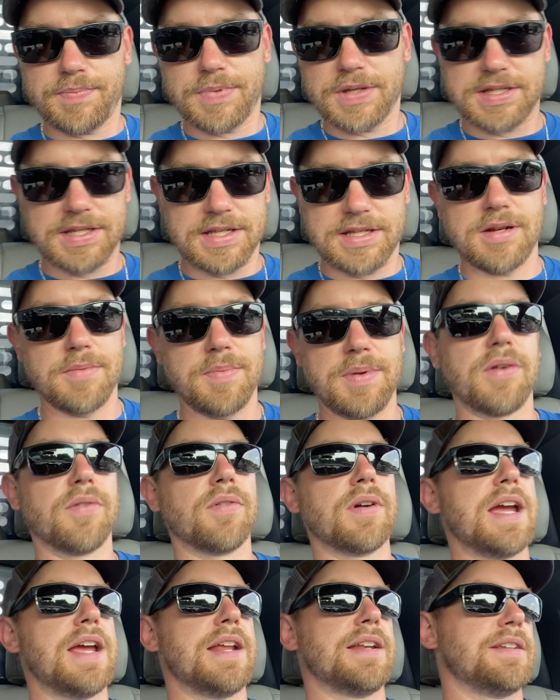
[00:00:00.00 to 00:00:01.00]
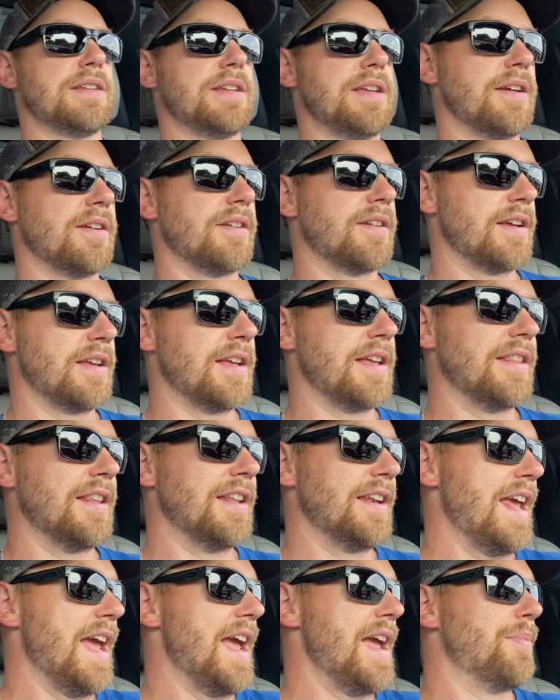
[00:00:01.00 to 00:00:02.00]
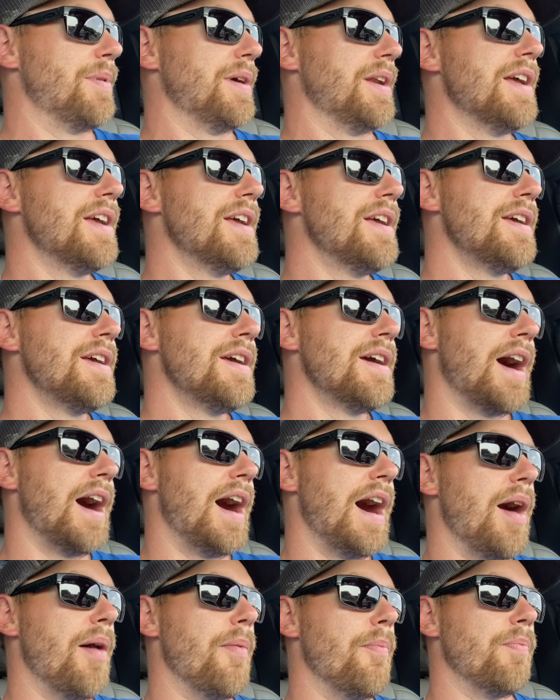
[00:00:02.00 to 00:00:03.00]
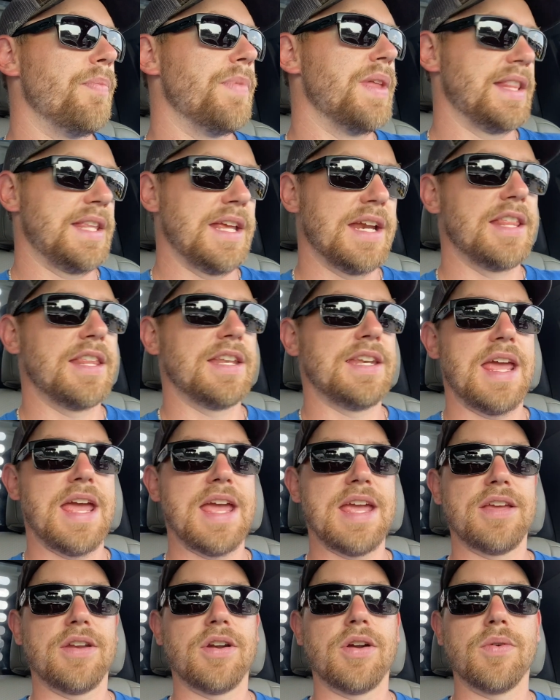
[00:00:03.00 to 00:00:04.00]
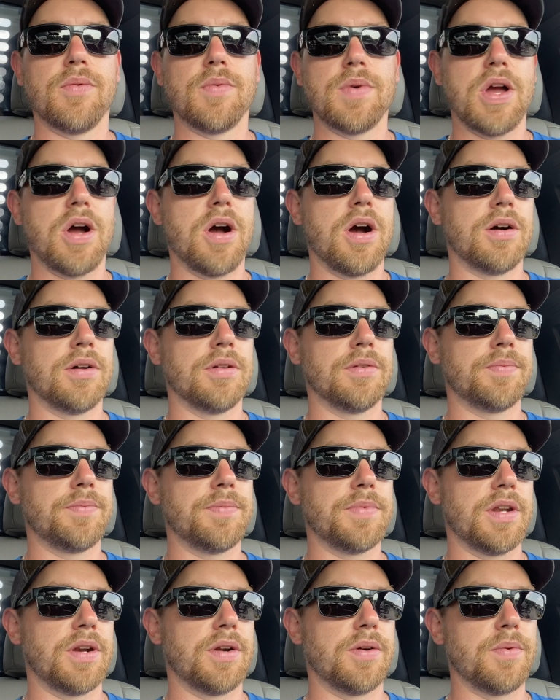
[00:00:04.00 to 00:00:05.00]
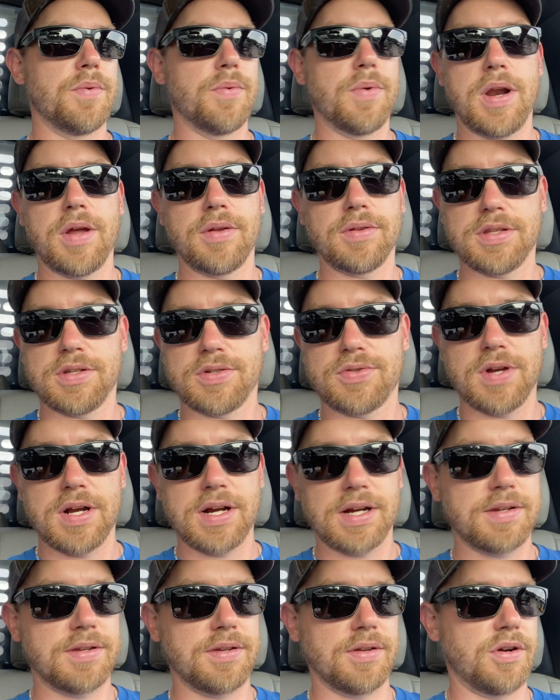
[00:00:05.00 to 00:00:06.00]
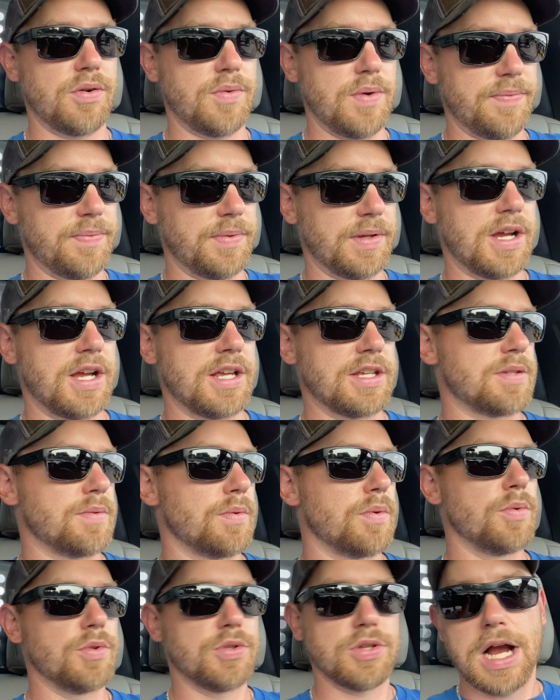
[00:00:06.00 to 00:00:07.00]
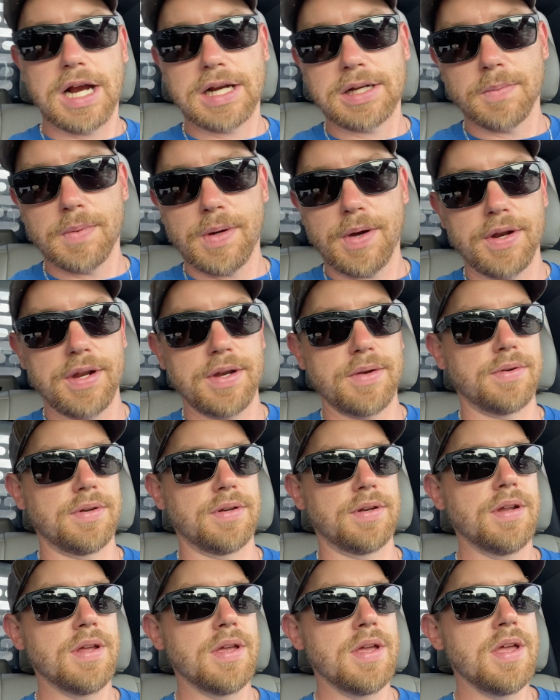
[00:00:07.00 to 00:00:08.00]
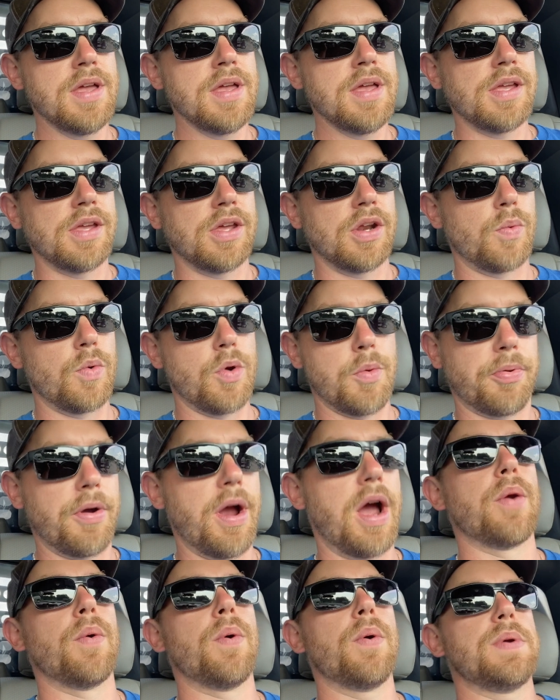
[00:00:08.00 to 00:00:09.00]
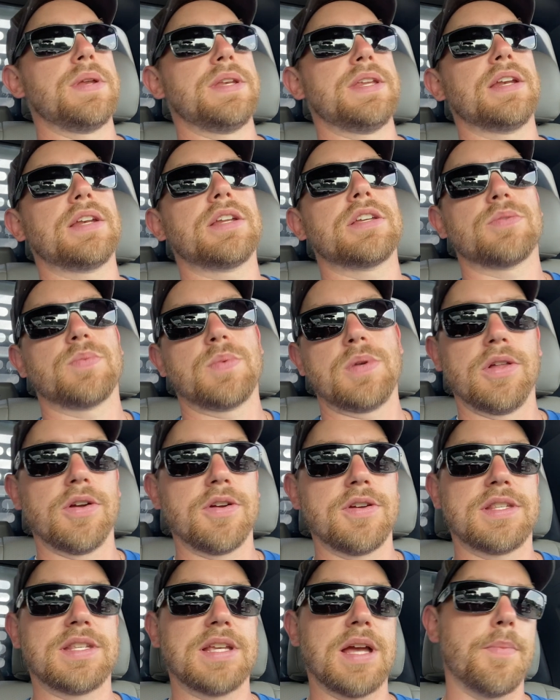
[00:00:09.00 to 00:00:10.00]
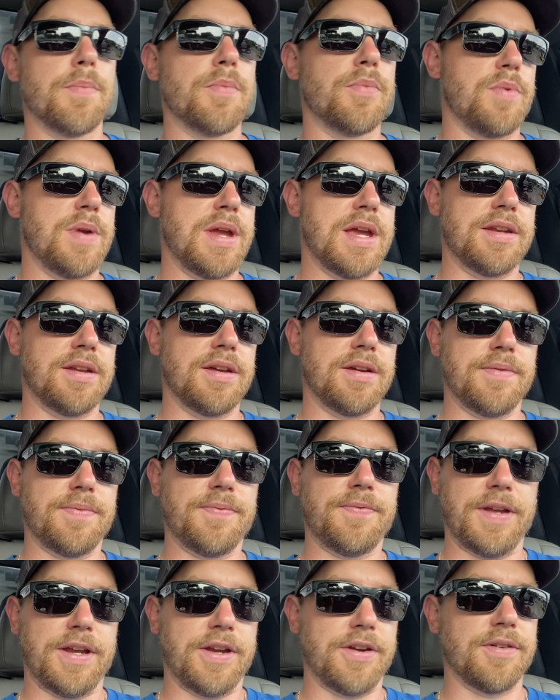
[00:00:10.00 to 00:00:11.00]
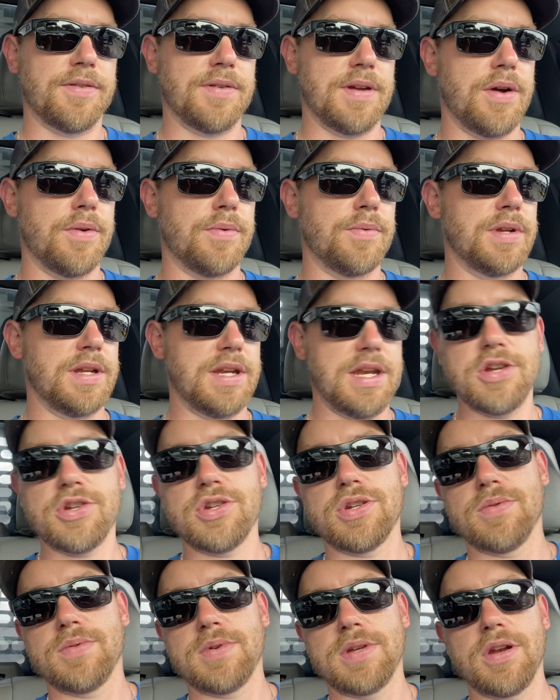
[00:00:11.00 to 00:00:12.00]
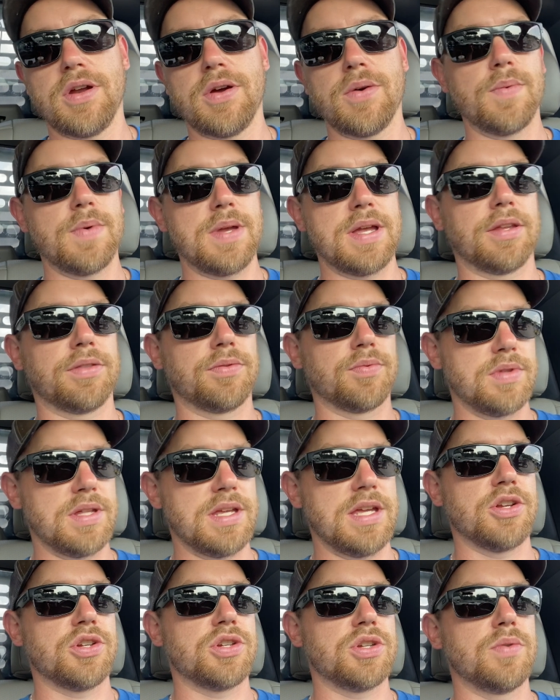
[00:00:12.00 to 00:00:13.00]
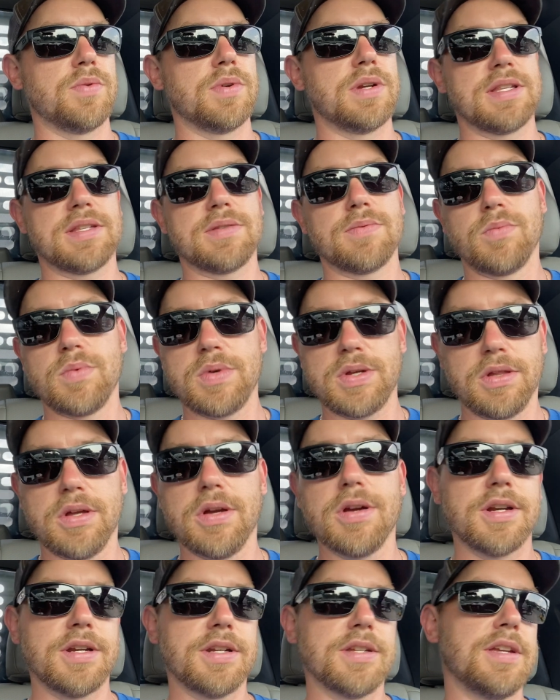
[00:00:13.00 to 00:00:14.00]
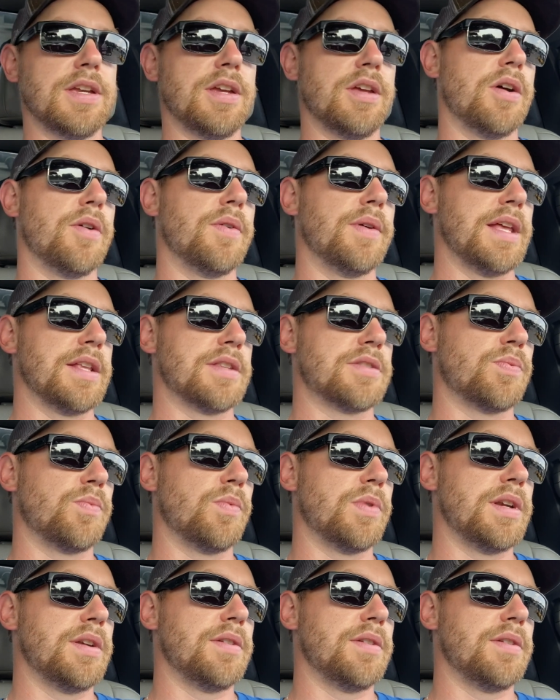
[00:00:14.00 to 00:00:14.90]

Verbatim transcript: This isn't a big rant here to end the day, but um, at the end of the day, you know we all you know we went out to the truck, you know away from the customer, we were talking about it, and you know we we're proud of what we did because we learned something. We had to figure out an issue, you know we got through the issue and we learned, you know, and that's what